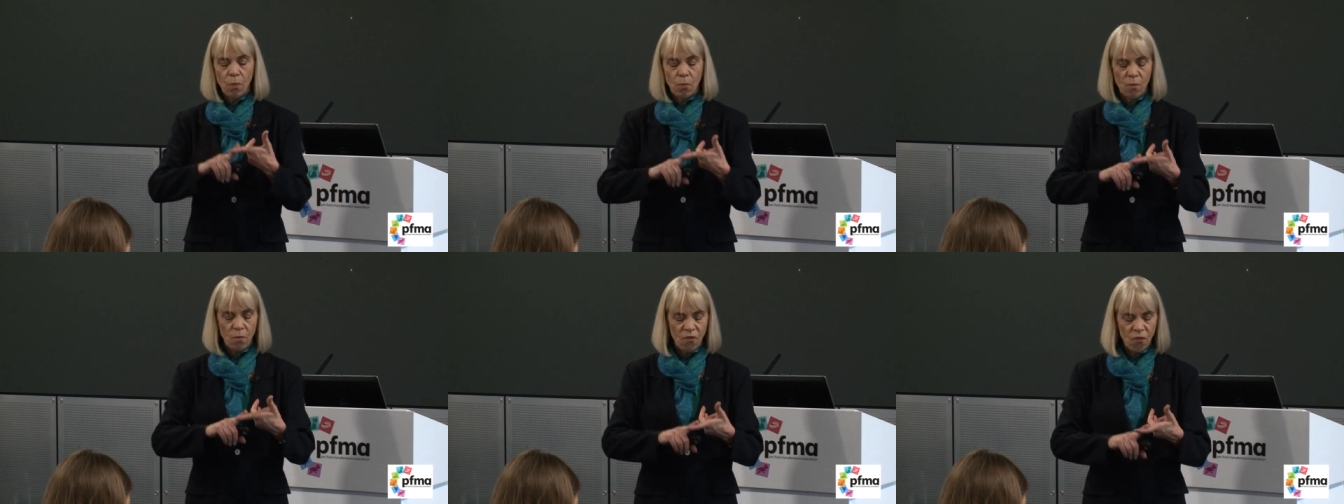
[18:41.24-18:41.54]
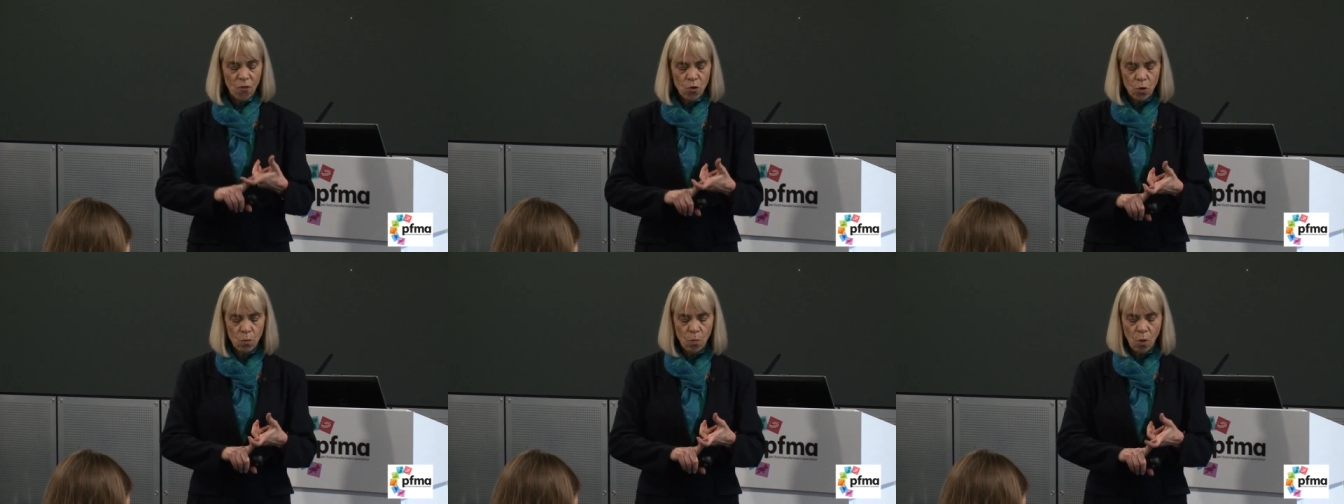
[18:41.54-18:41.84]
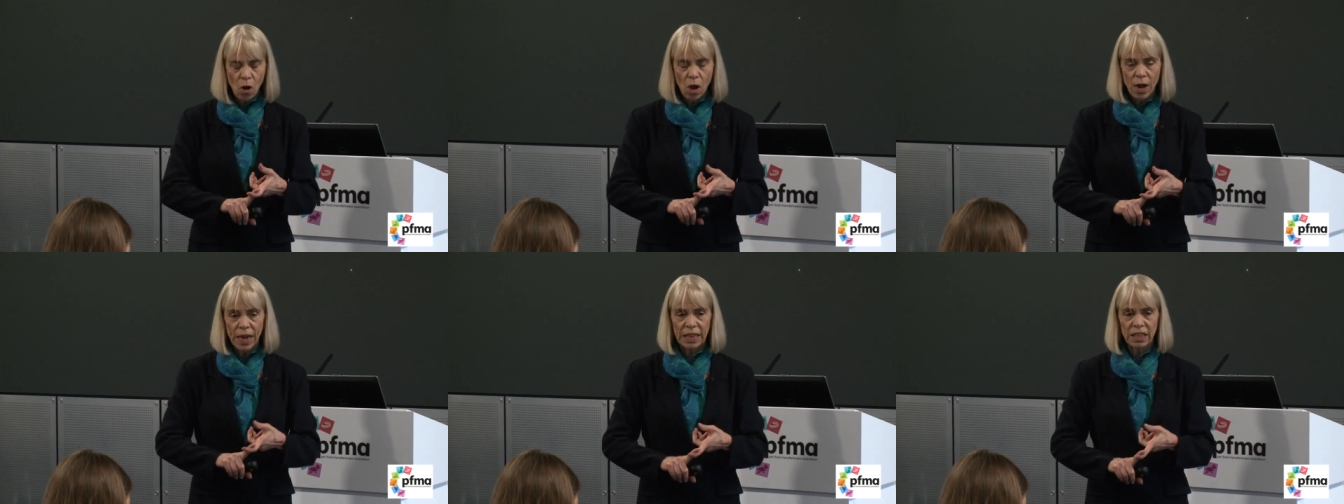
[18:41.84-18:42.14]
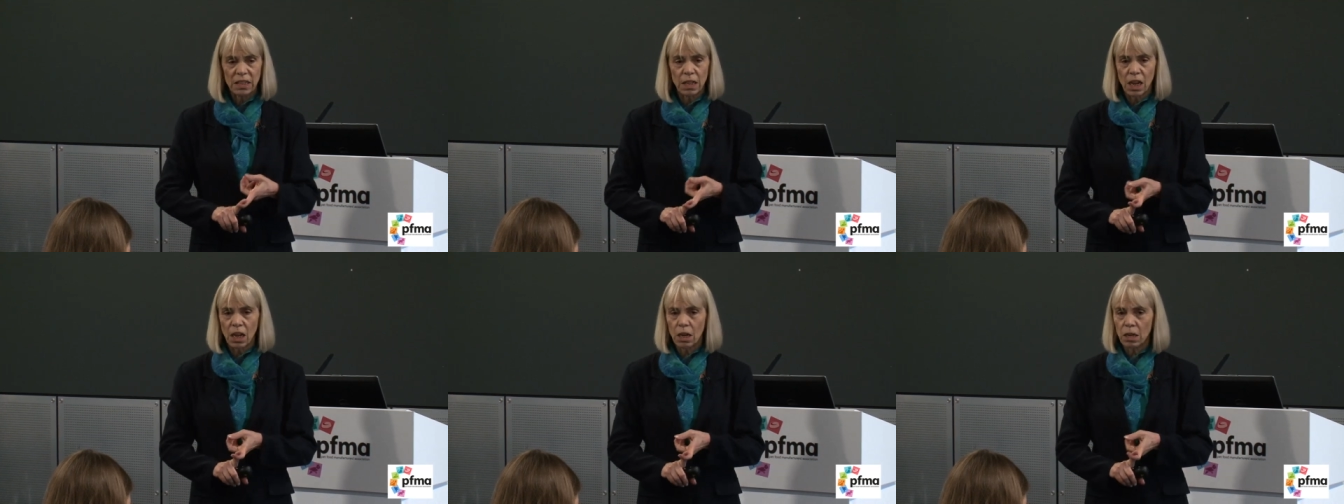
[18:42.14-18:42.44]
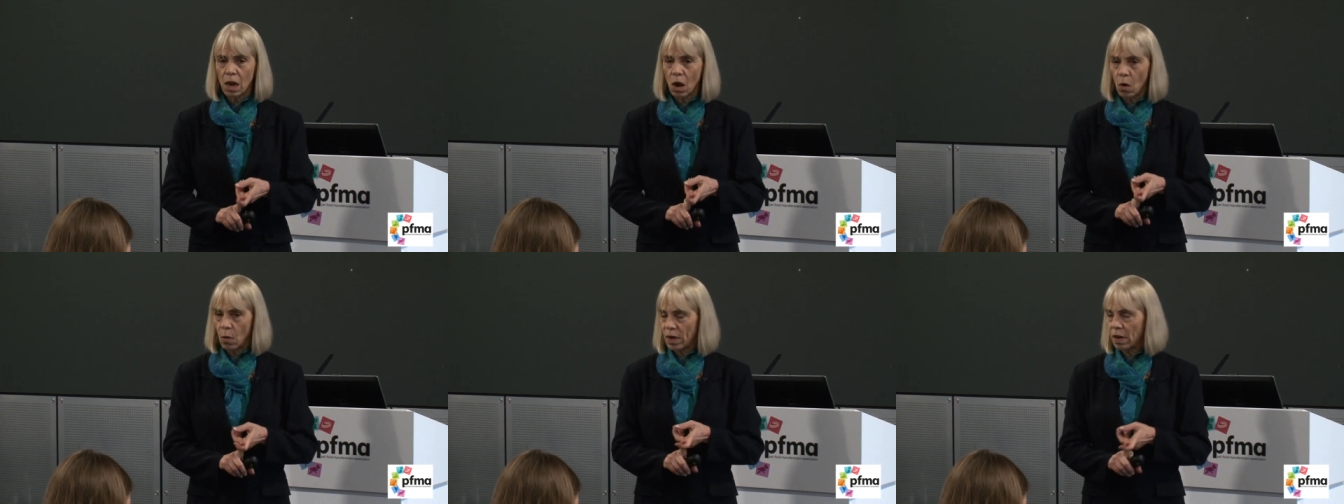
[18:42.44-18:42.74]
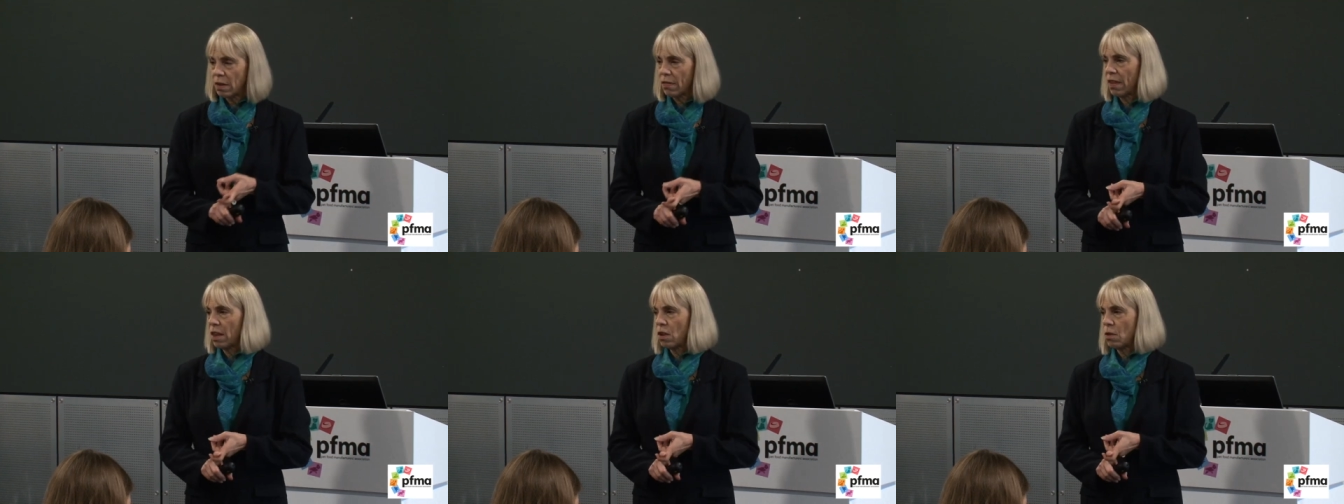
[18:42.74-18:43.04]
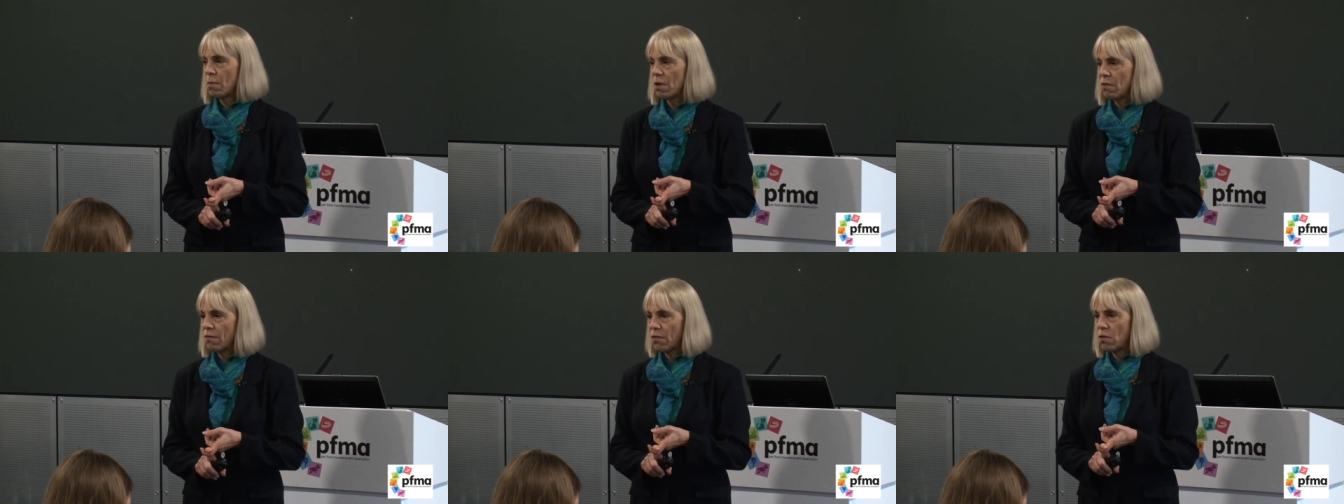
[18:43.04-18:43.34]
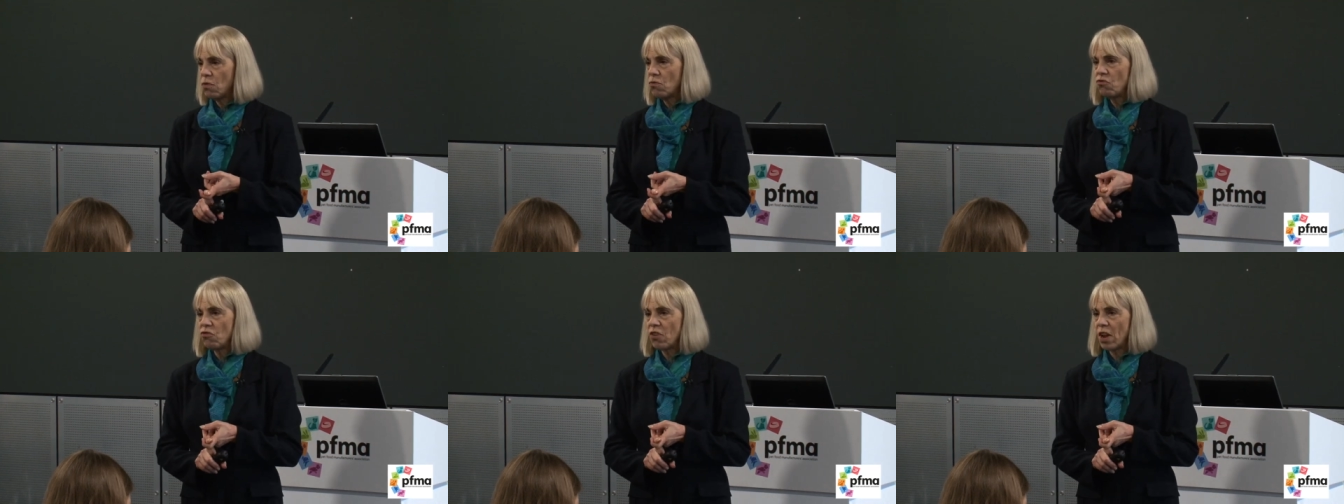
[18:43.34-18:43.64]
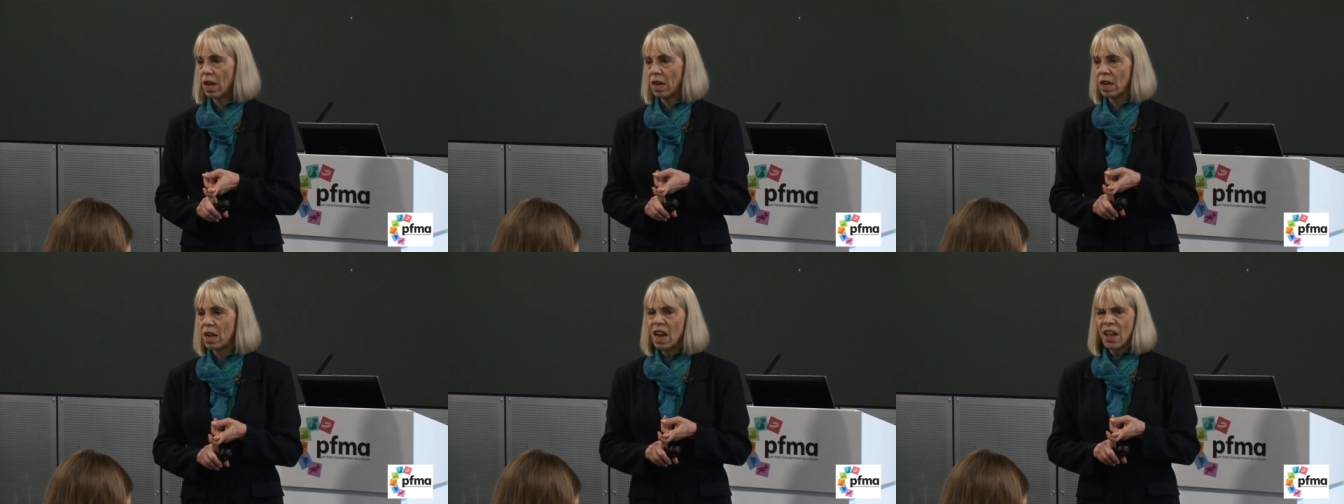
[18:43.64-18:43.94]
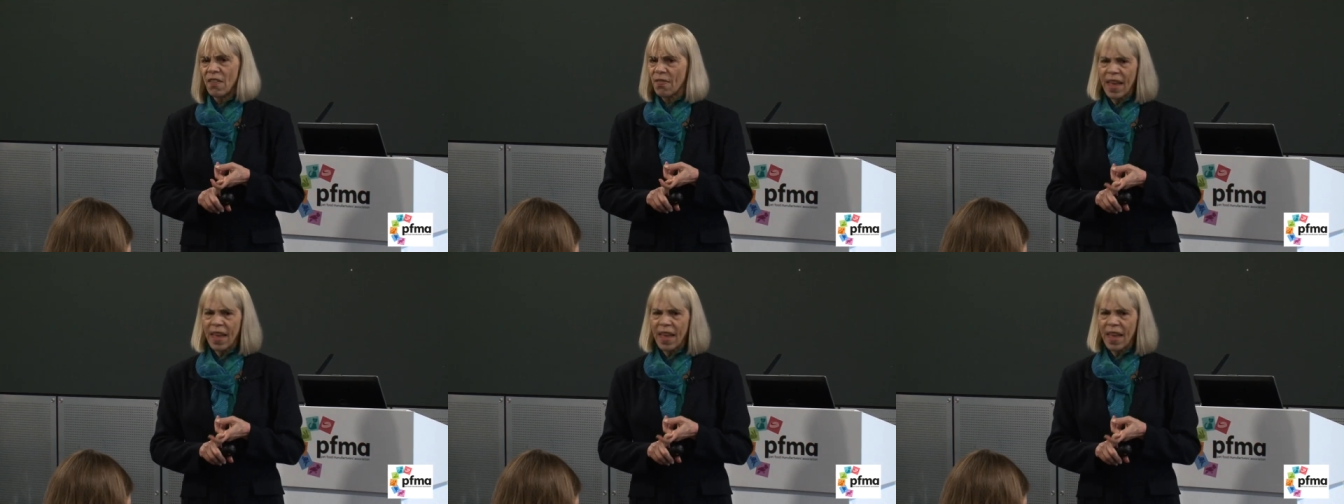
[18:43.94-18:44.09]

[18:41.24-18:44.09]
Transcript: food products that could go into the human food chain.